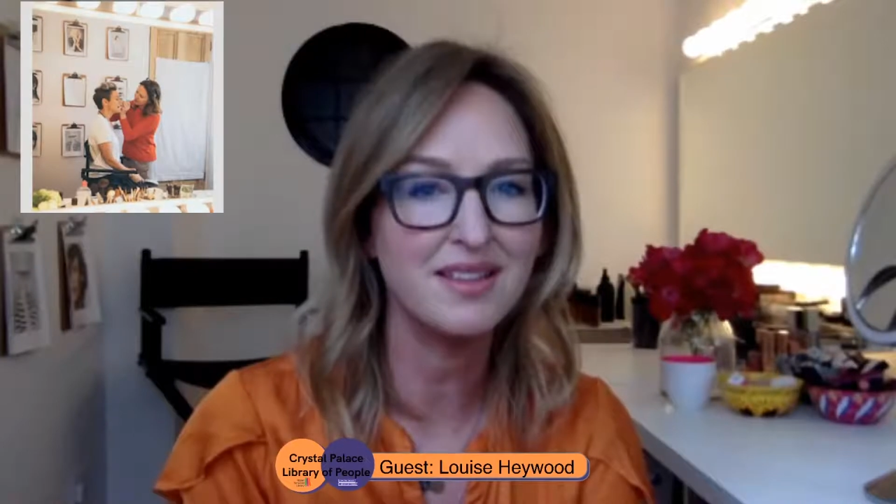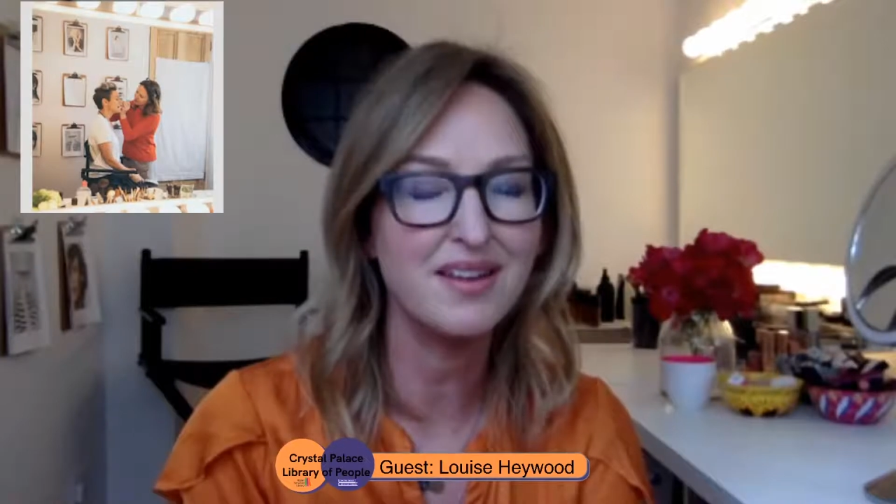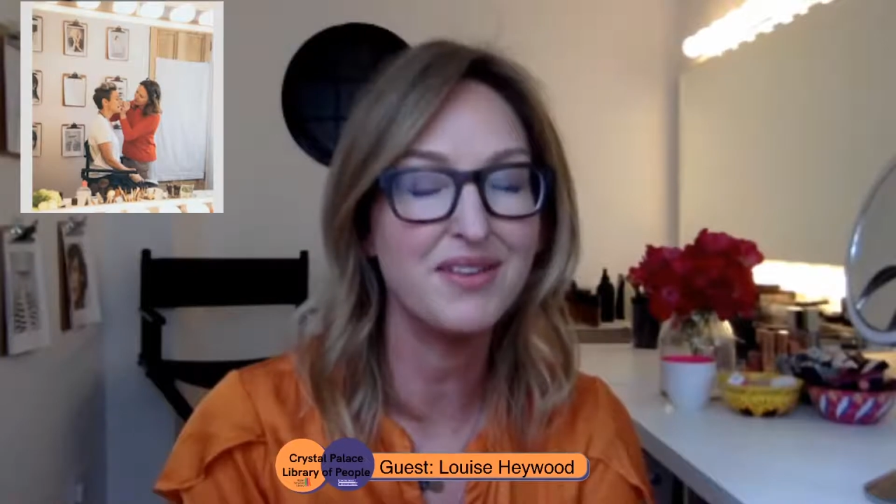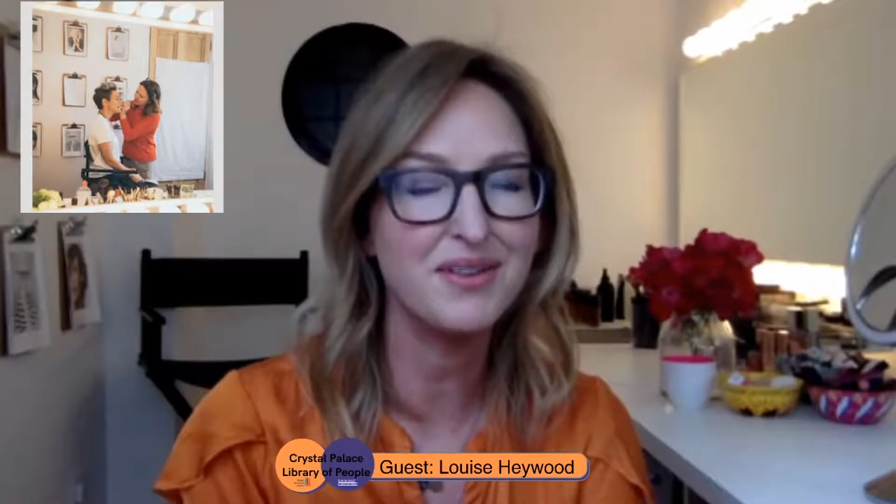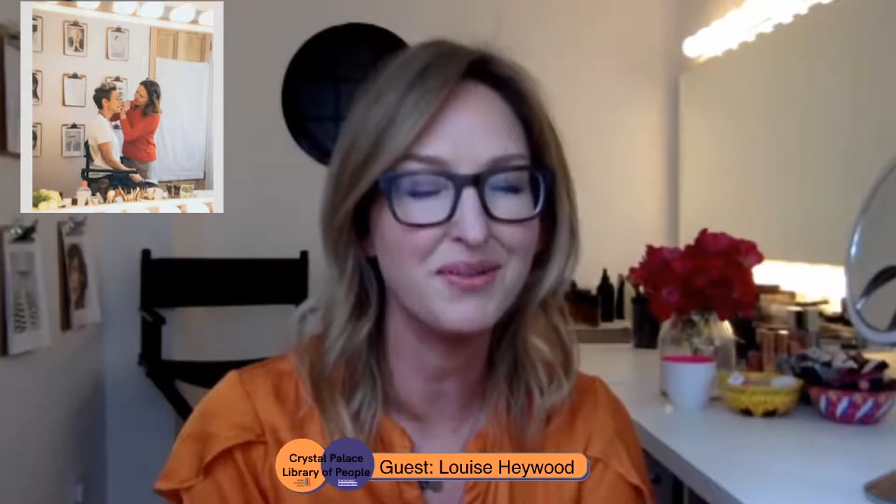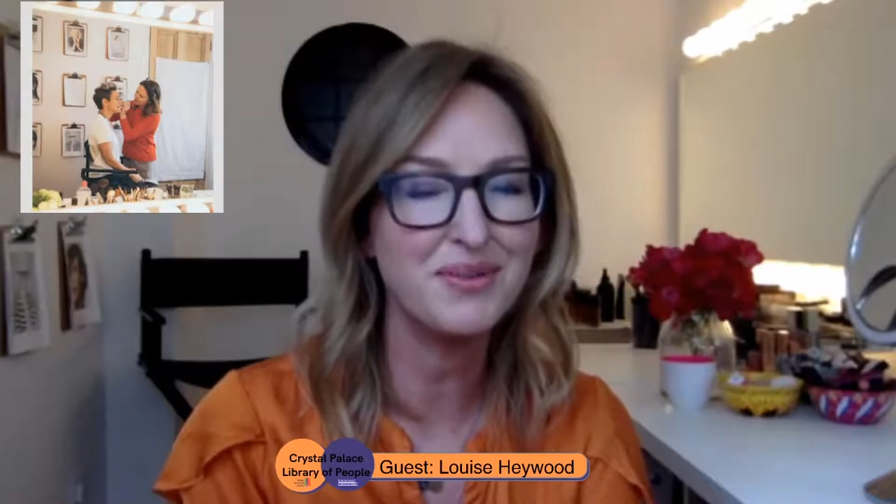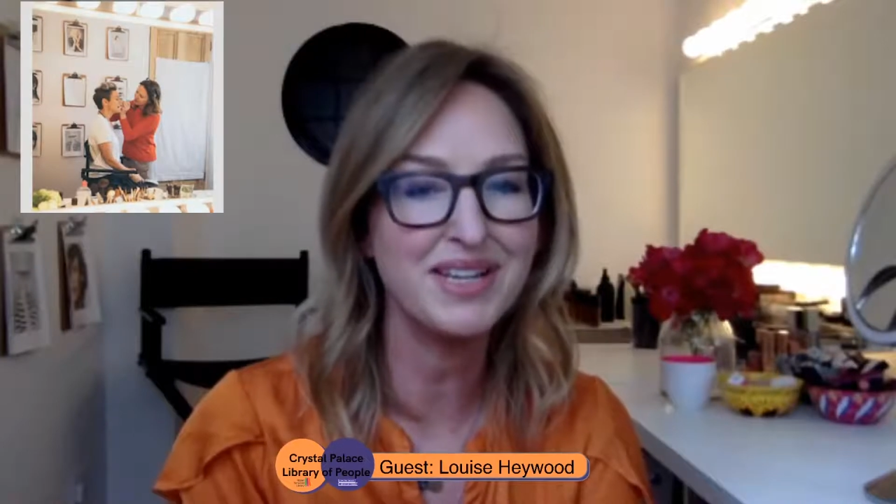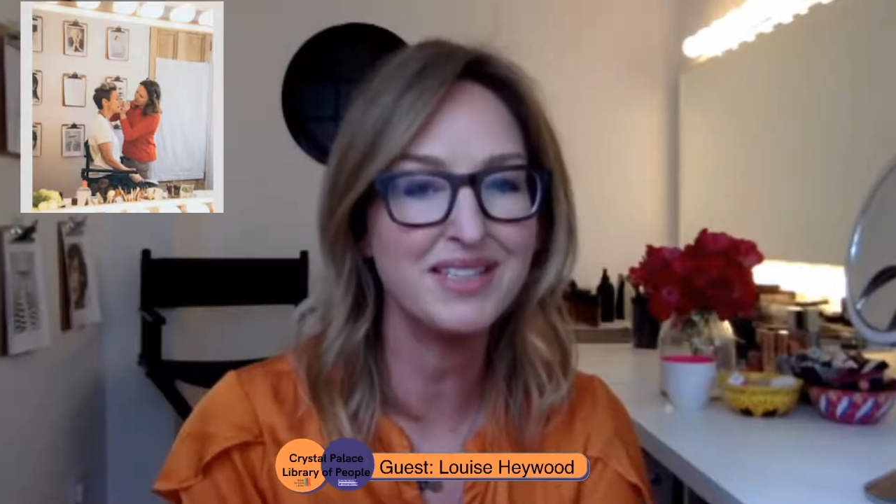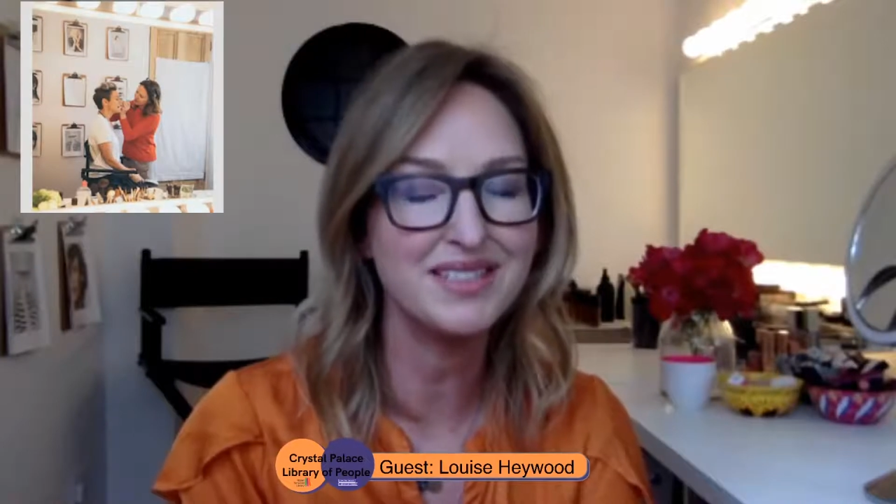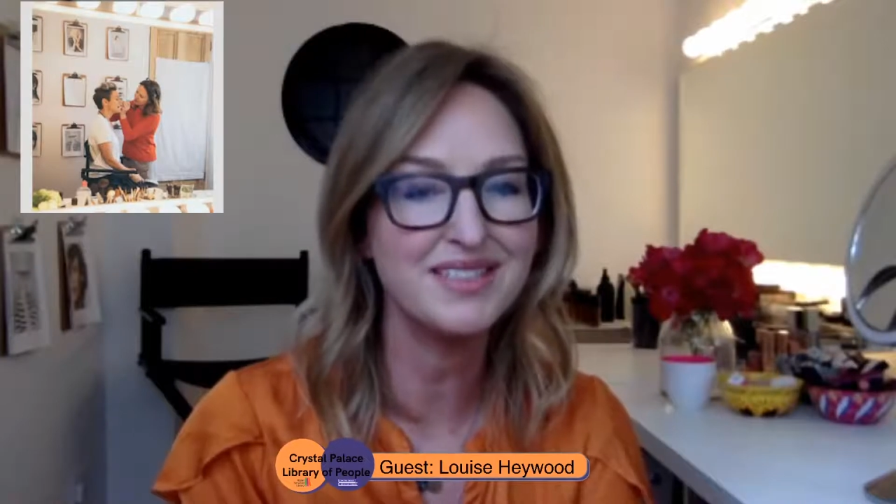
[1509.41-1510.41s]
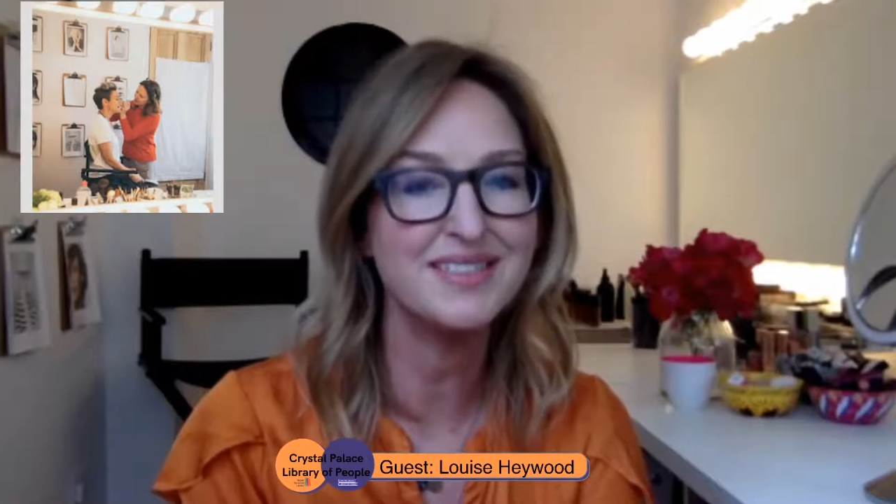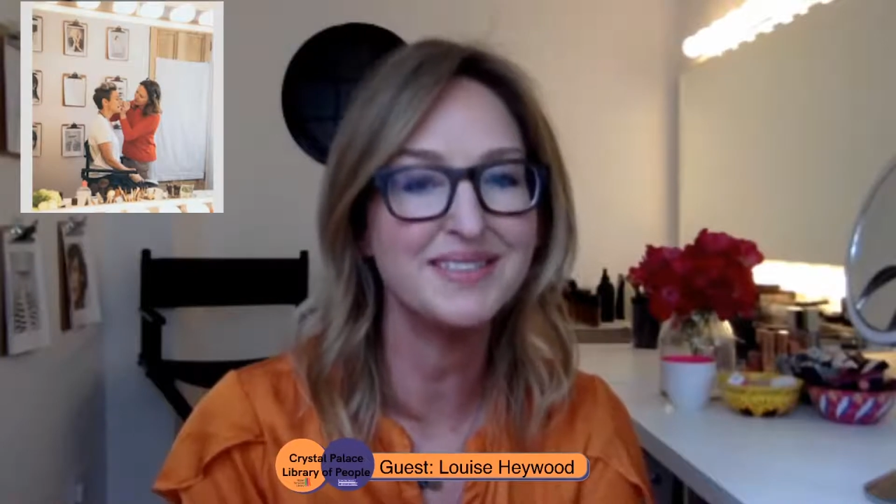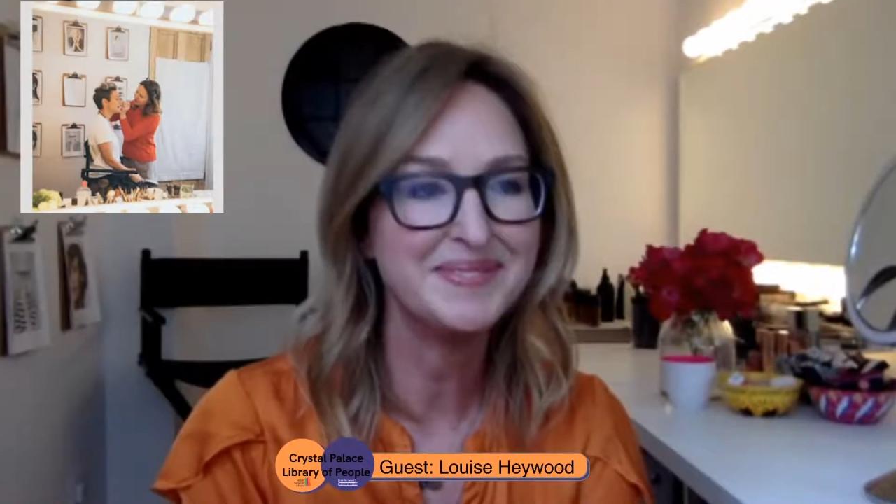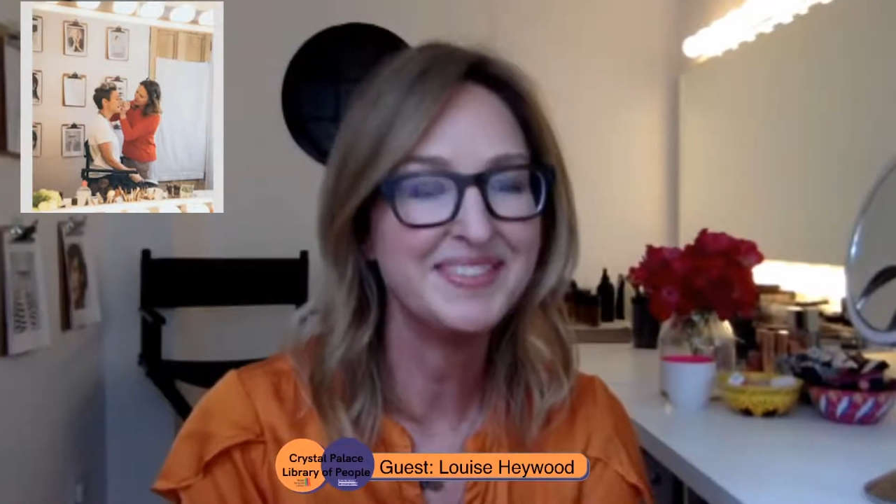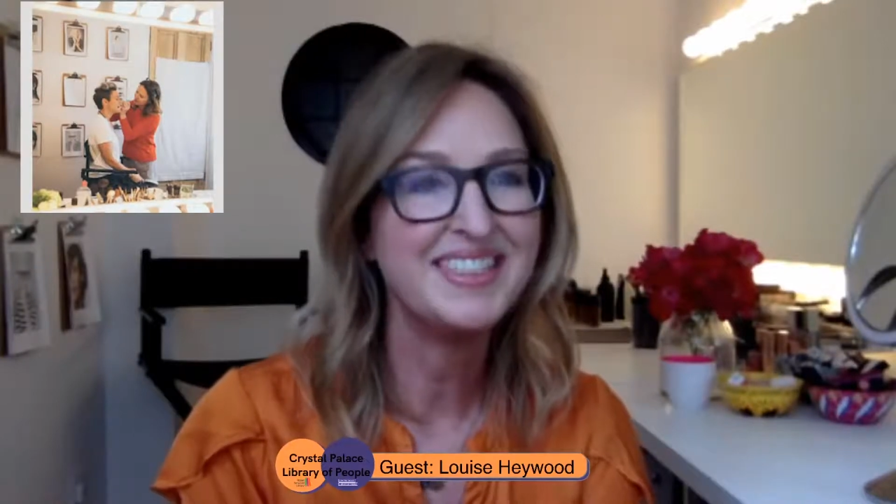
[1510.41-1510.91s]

I think, underrated.